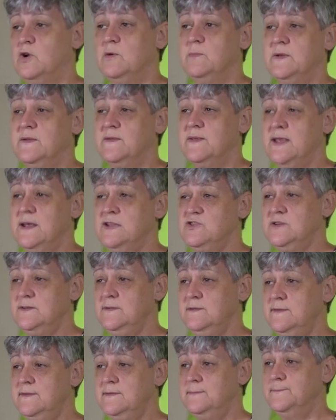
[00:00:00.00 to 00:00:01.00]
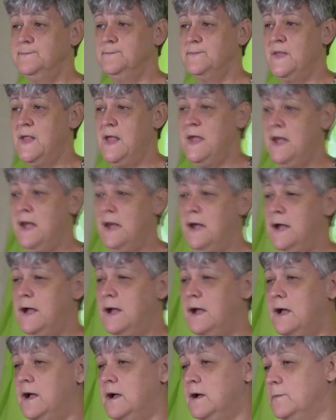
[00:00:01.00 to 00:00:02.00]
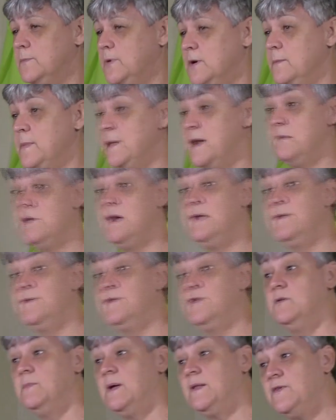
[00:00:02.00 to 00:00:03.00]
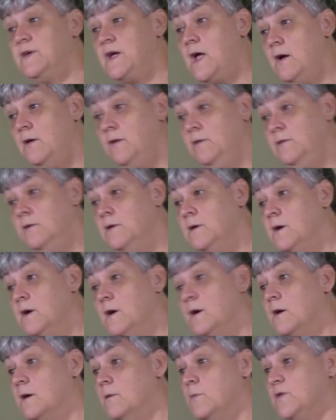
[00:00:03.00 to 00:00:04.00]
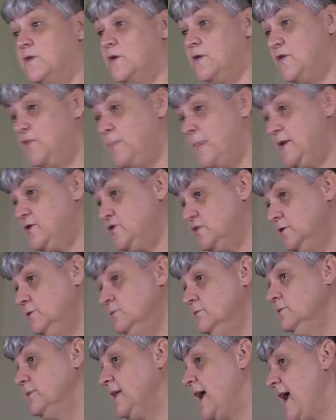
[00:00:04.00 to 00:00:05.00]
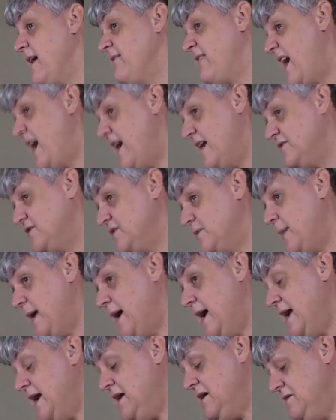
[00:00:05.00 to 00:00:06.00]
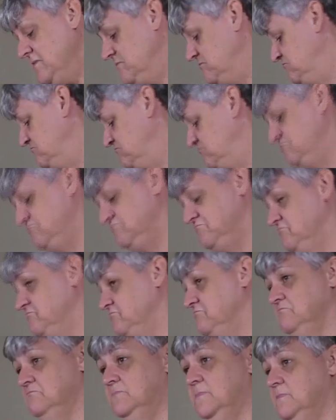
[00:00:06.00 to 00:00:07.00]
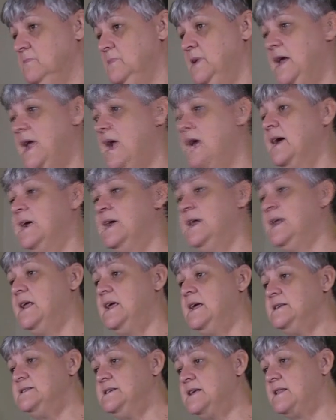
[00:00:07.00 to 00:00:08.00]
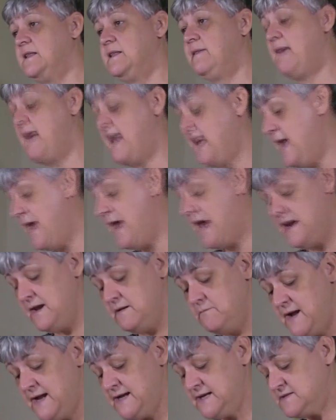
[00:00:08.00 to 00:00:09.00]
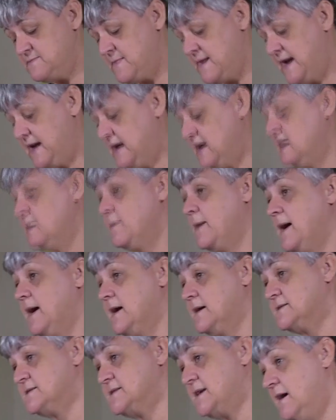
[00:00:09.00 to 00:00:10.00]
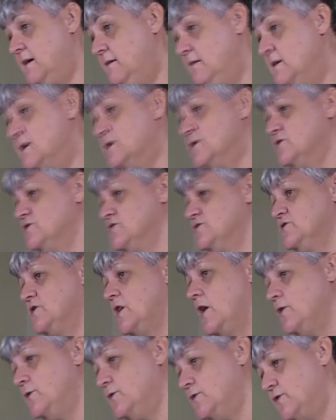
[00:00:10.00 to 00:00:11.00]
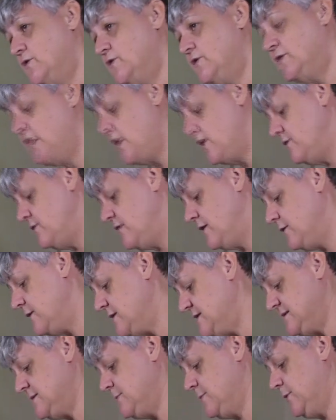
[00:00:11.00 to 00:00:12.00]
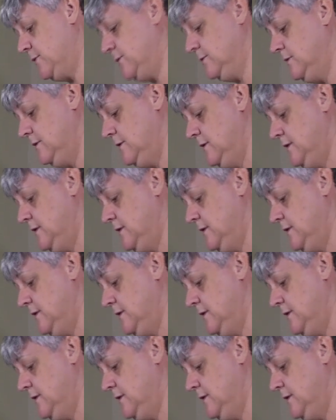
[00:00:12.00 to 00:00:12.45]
Robin's Kitchens, probably about a month, 2 months ago. It was on special. They have Afterpay. You can't get any easier than that. And it makes making your pasta so very simple.